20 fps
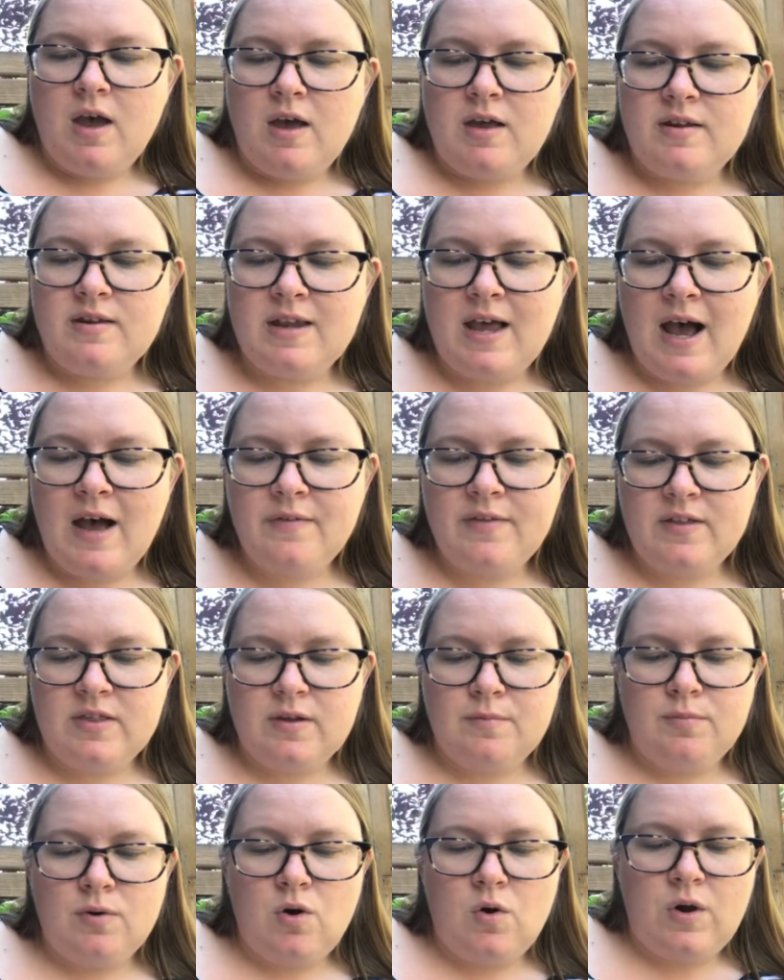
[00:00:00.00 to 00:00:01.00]
Now that the
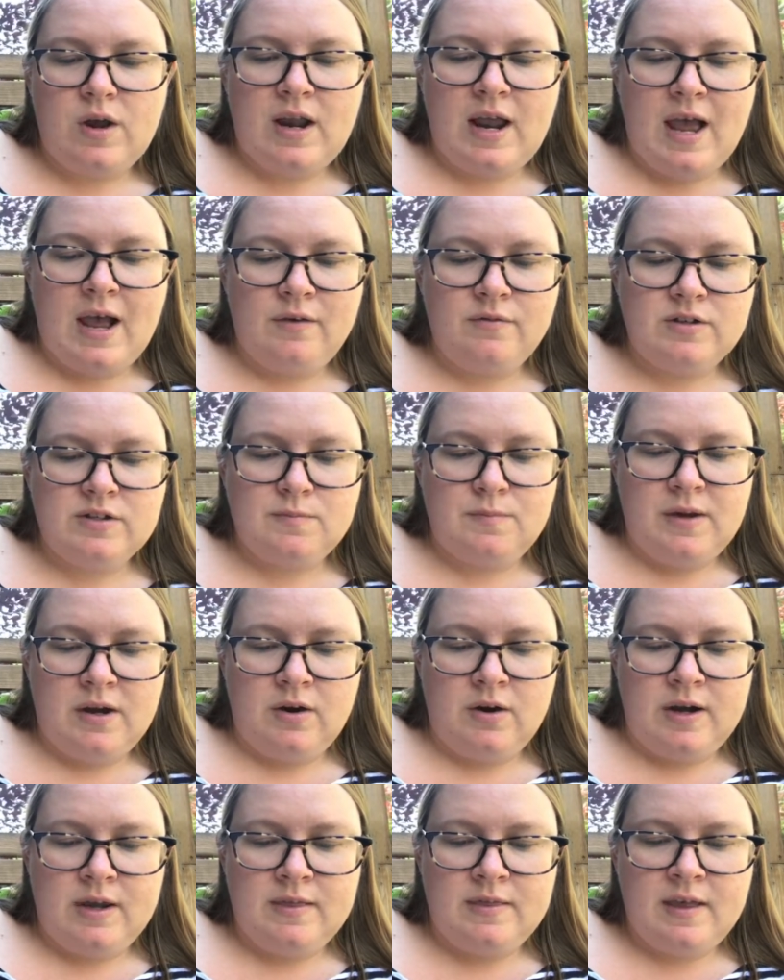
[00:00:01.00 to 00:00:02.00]
broken egg was
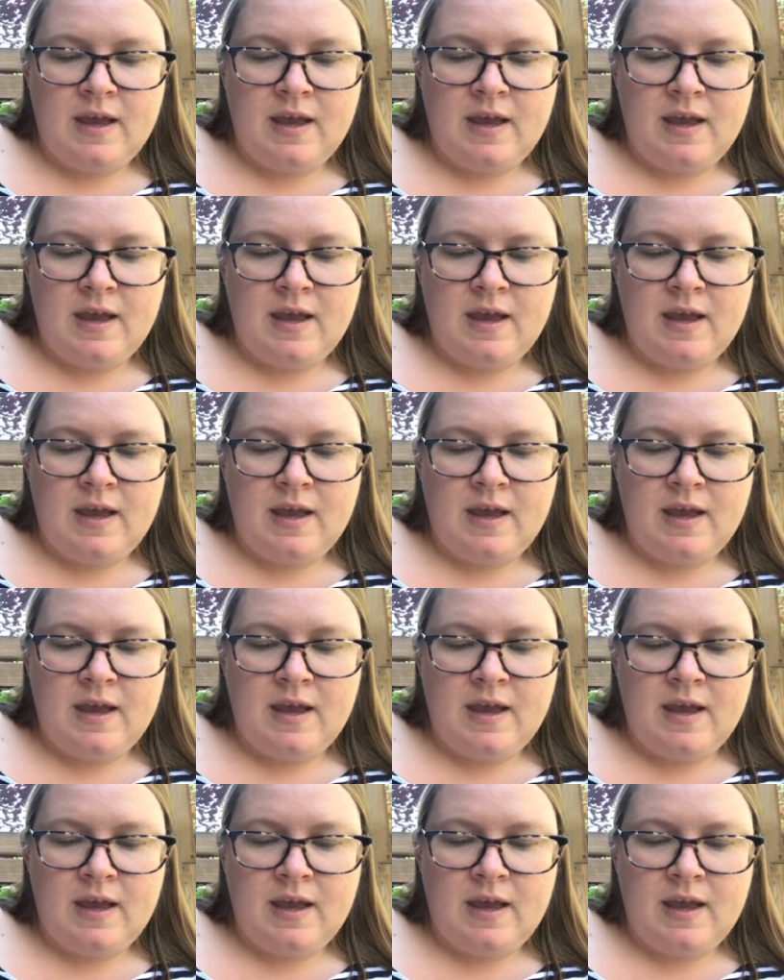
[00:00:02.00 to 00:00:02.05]
buried,